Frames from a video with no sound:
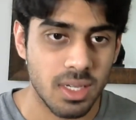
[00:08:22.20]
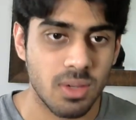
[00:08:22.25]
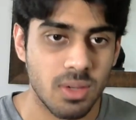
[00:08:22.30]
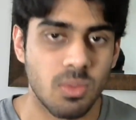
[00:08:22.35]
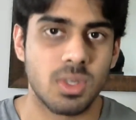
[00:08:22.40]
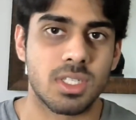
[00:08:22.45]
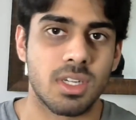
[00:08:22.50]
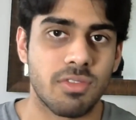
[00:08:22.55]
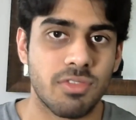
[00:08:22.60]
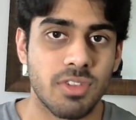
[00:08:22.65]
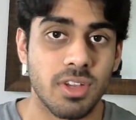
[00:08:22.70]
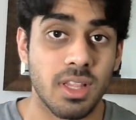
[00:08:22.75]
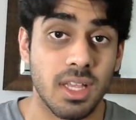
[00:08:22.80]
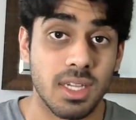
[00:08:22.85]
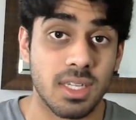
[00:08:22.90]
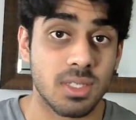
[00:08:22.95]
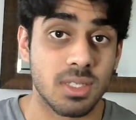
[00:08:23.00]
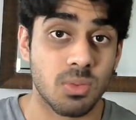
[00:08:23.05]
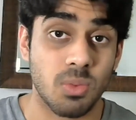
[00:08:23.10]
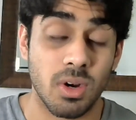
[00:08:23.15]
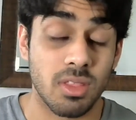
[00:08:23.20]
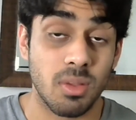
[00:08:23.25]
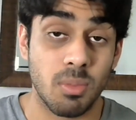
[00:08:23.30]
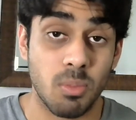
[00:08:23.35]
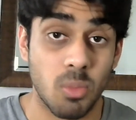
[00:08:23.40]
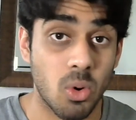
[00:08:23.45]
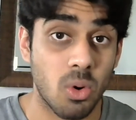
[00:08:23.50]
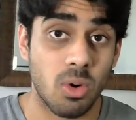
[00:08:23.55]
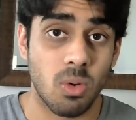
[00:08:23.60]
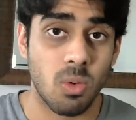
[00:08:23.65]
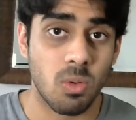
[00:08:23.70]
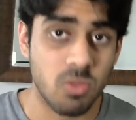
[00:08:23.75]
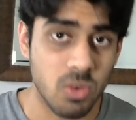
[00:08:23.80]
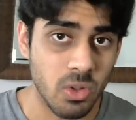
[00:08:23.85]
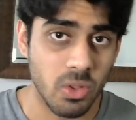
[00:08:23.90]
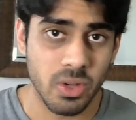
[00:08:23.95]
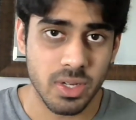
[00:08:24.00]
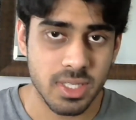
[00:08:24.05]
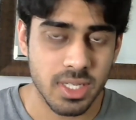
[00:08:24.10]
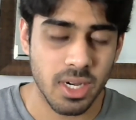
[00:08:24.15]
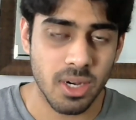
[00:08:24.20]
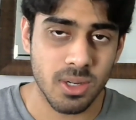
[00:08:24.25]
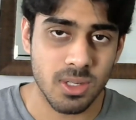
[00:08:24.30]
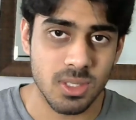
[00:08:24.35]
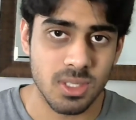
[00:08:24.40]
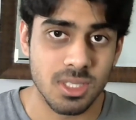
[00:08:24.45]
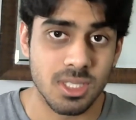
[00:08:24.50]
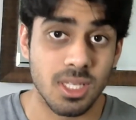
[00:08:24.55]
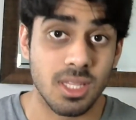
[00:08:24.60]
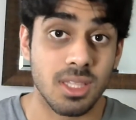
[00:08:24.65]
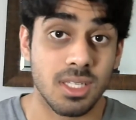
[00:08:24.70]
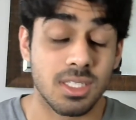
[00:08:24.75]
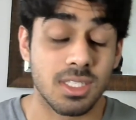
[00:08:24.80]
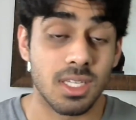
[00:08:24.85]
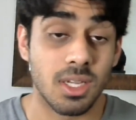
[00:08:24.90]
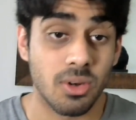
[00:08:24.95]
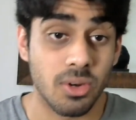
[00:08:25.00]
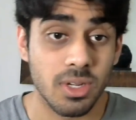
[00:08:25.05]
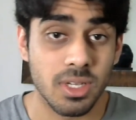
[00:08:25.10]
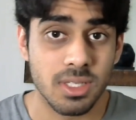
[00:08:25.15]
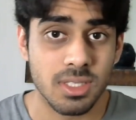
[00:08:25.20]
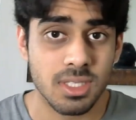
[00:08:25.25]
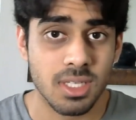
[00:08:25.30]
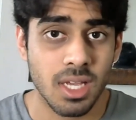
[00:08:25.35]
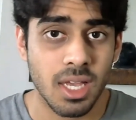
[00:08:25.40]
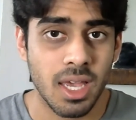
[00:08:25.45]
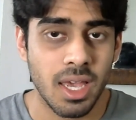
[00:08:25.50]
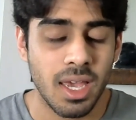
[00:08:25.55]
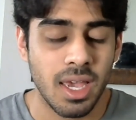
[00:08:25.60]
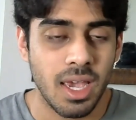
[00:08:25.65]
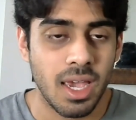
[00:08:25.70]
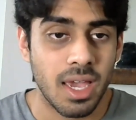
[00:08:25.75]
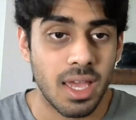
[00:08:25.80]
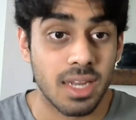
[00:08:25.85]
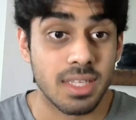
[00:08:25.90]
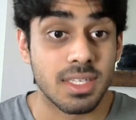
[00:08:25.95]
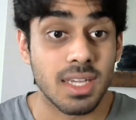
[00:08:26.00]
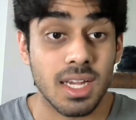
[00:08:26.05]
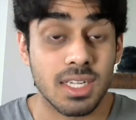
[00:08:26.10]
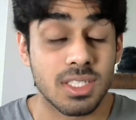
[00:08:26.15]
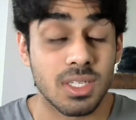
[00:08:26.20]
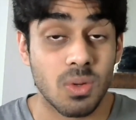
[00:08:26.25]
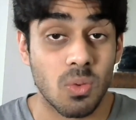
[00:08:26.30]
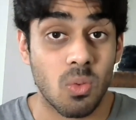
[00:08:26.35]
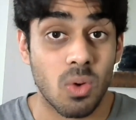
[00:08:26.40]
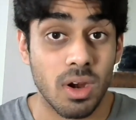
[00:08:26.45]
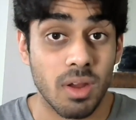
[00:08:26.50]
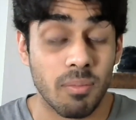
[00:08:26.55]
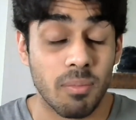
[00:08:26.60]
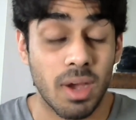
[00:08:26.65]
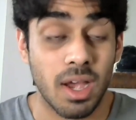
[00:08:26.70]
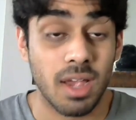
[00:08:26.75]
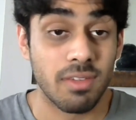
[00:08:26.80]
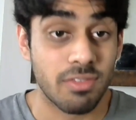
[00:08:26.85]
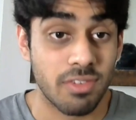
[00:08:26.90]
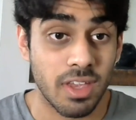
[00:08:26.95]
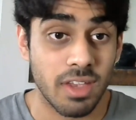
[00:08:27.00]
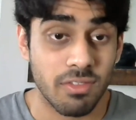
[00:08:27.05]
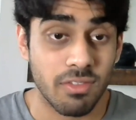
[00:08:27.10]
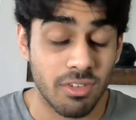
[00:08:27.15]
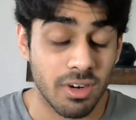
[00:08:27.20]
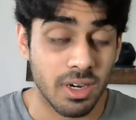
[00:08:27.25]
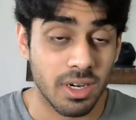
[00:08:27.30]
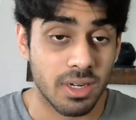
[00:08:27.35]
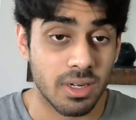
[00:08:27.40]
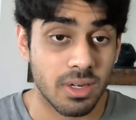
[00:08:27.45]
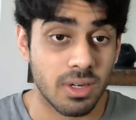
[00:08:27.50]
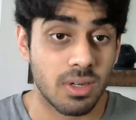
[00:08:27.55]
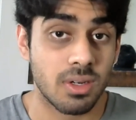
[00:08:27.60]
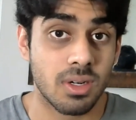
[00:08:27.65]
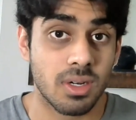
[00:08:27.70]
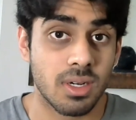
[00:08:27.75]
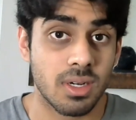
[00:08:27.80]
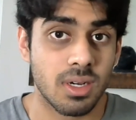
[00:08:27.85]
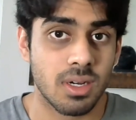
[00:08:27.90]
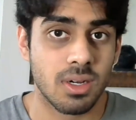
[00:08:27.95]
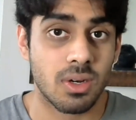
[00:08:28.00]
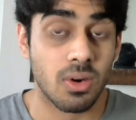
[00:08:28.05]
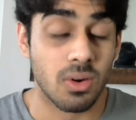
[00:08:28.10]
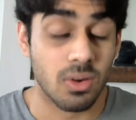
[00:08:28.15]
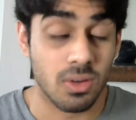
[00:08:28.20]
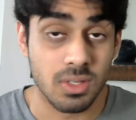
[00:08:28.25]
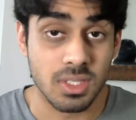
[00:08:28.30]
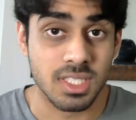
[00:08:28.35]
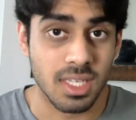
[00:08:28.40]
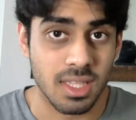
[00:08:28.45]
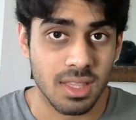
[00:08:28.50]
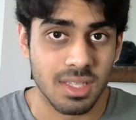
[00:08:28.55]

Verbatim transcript: which I feel like is one of the more overlooked characters in the series, and is actually one of my favorite girls in the